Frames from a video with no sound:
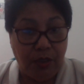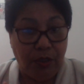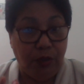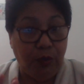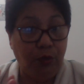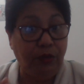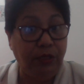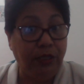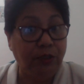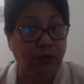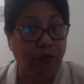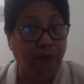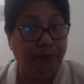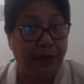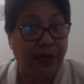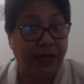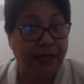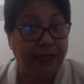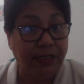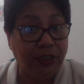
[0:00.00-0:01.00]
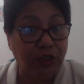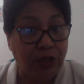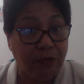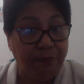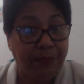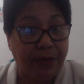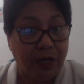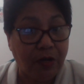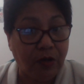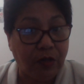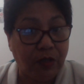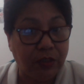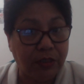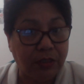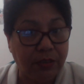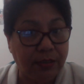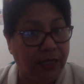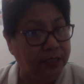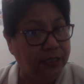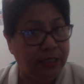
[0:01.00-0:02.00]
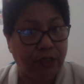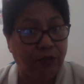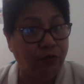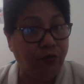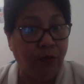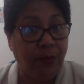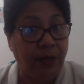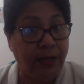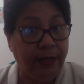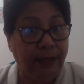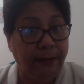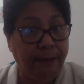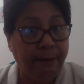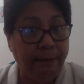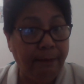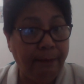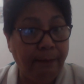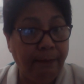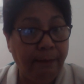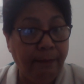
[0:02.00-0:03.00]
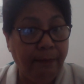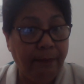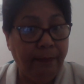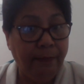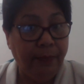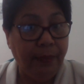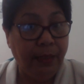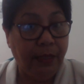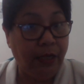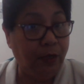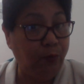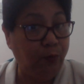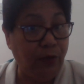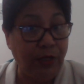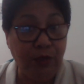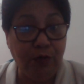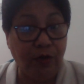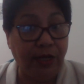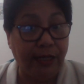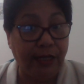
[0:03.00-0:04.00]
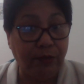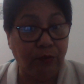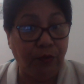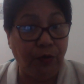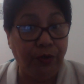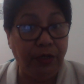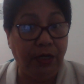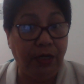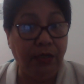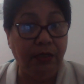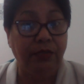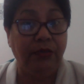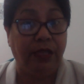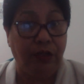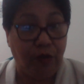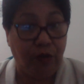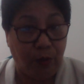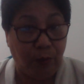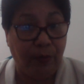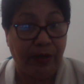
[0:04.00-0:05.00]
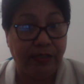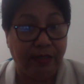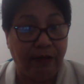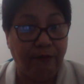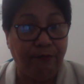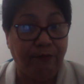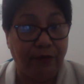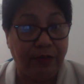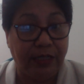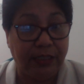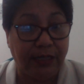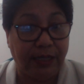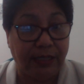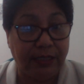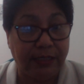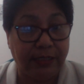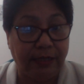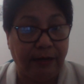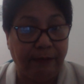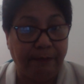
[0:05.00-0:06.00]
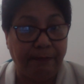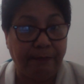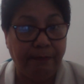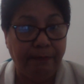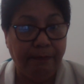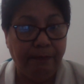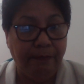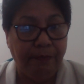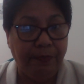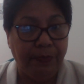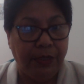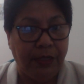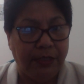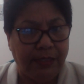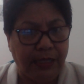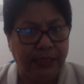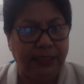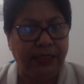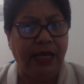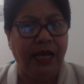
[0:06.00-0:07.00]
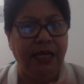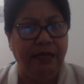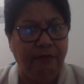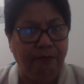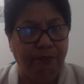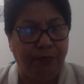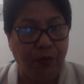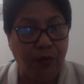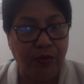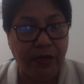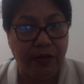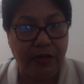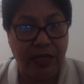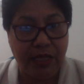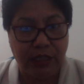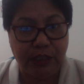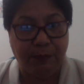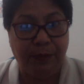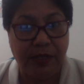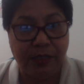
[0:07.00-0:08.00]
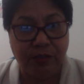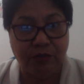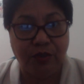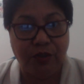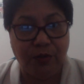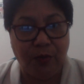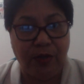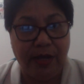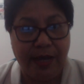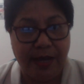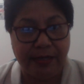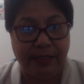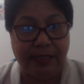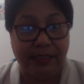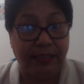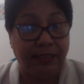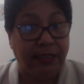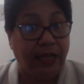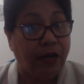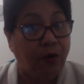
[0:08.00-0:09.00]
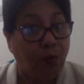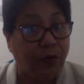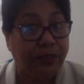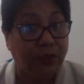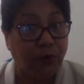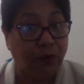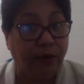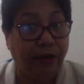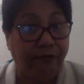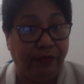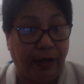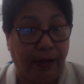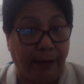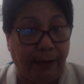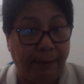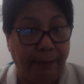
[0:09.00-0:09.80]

You need to pay the shipping cost. That is normal. And when you cut corner, then you're waiting for disaster. Does any broker explain to you like this? None whatsoever.